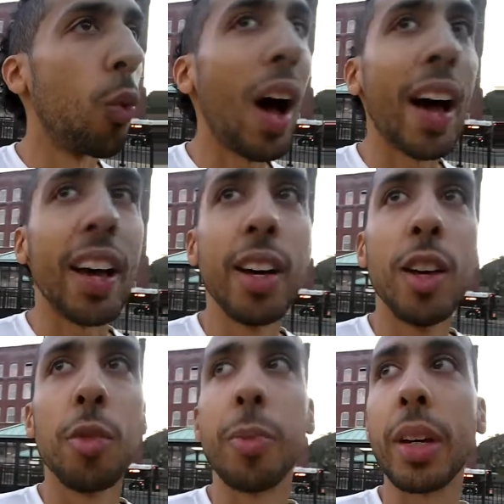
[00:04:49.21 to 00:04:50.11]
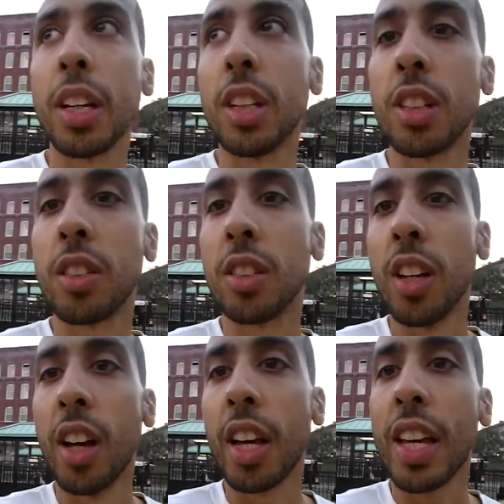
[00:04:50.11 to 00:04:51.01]
why? Because
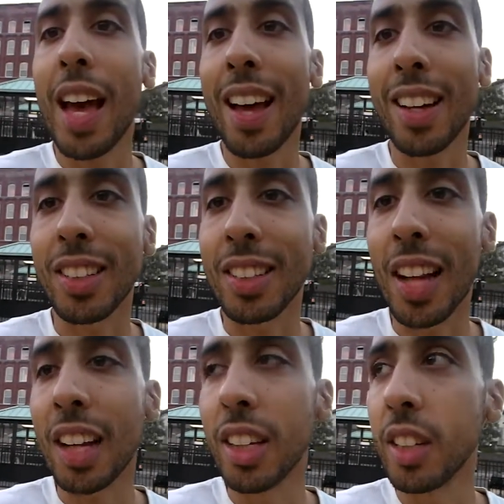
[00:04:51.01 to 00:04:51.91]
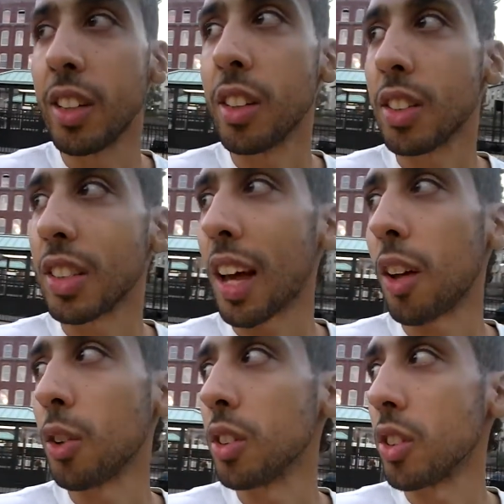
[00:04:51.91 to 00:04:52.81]
he had a solid,
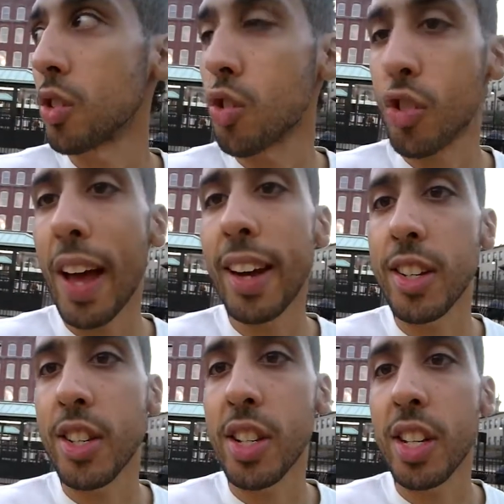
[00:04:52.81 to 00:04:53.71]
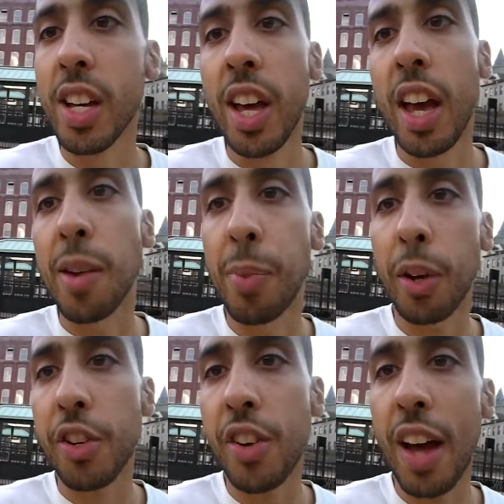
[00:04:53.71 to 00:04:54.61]
sound strategy in
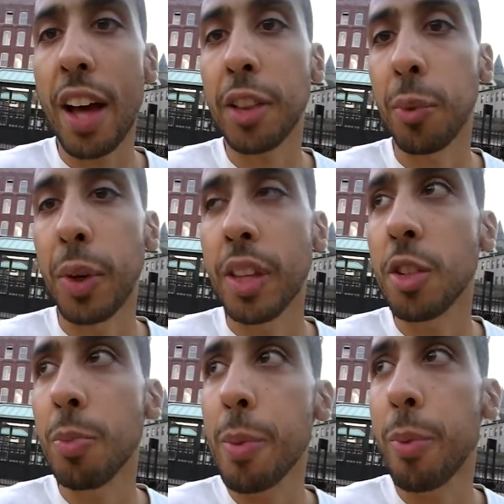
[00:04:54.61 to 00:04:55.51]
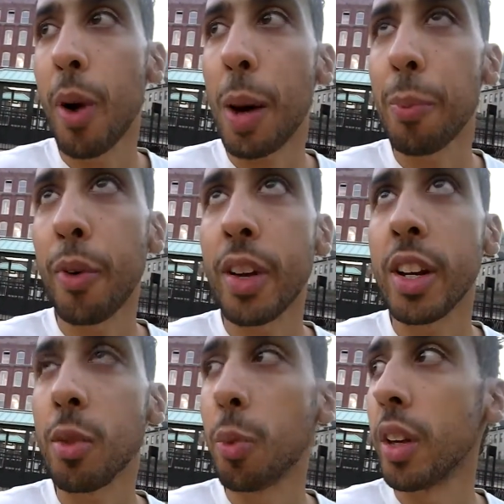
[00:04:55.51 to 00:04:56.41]
Berkshire Hathaway. These people
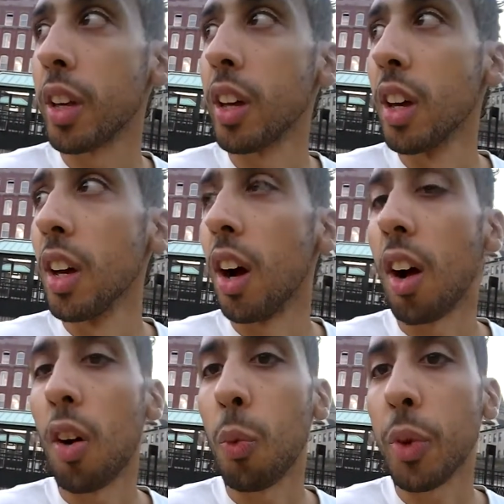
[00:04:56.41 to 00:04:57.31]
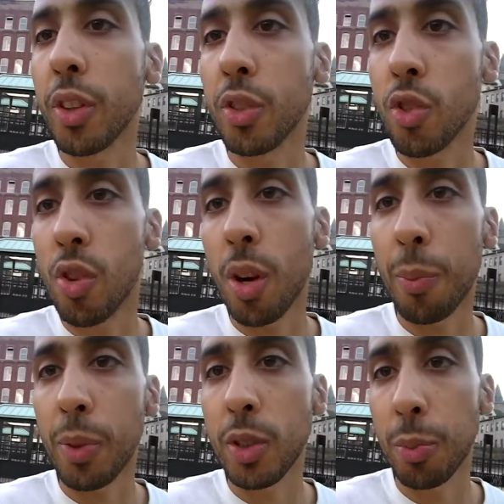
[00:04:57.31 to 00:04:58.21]
operated with a strong
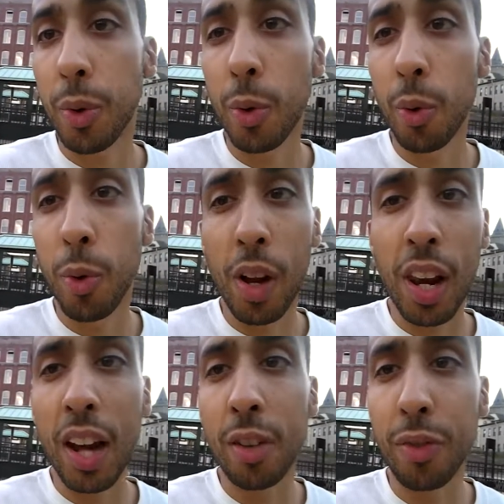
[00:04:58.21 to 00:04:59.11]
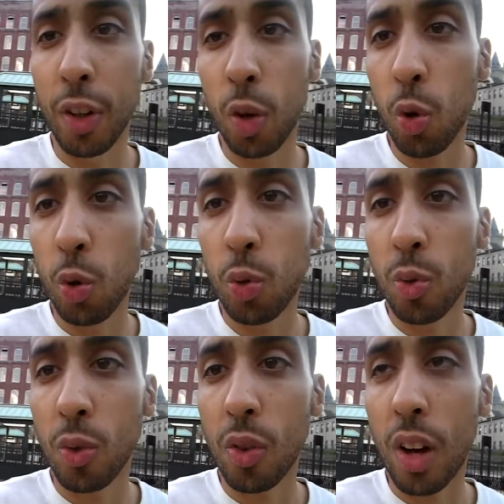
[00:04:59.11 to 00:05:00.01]
principle. There were a lot of local
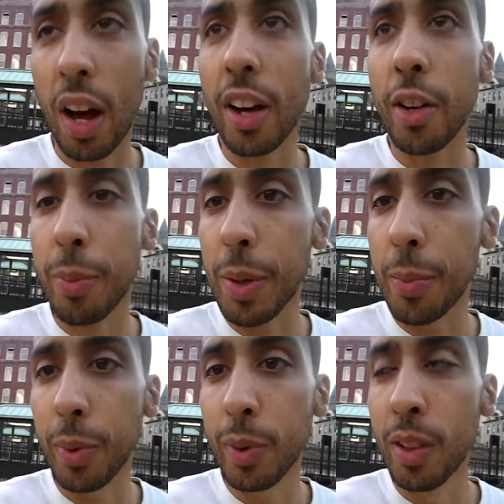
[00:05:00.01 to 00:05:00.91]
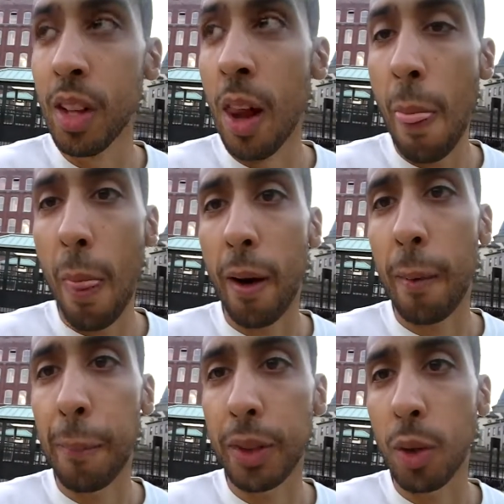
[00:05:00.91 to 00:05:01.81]
hired people,
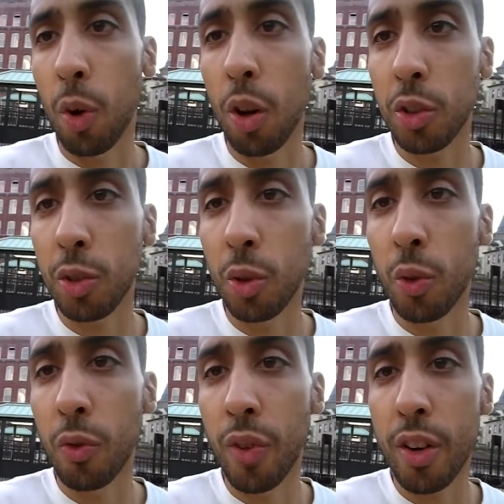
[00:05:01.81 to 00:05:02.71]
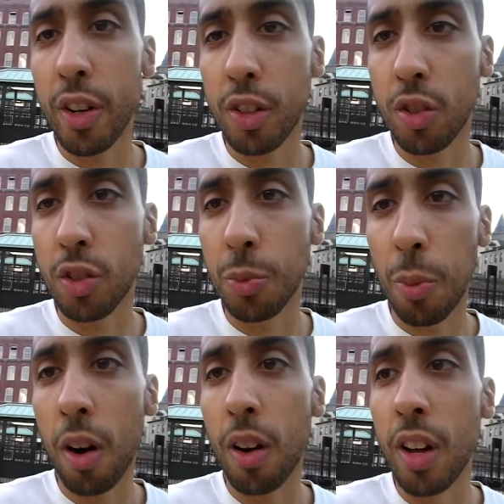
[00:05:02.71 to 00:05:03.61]
but there were also very
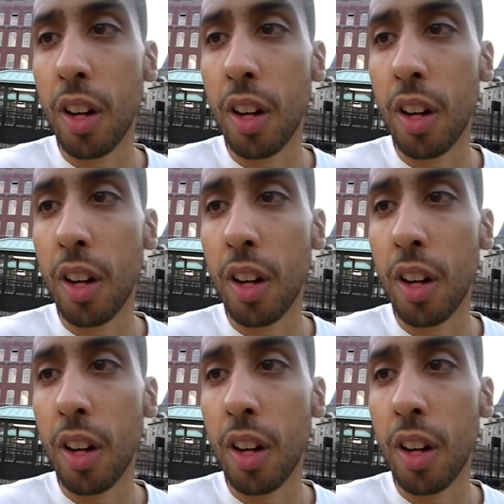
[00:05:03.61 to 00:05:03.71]
smart